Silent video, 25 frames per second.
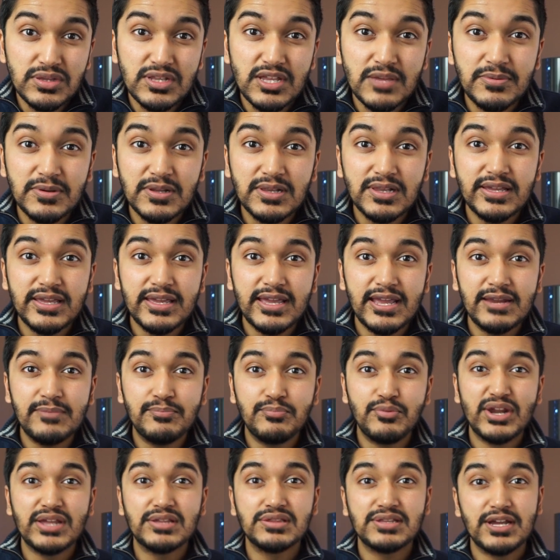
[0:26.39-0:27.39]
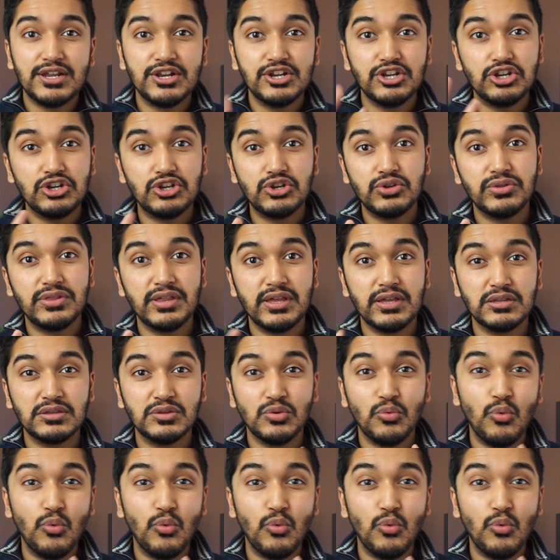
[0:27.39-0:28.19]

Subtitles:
typically it breaks down into two things,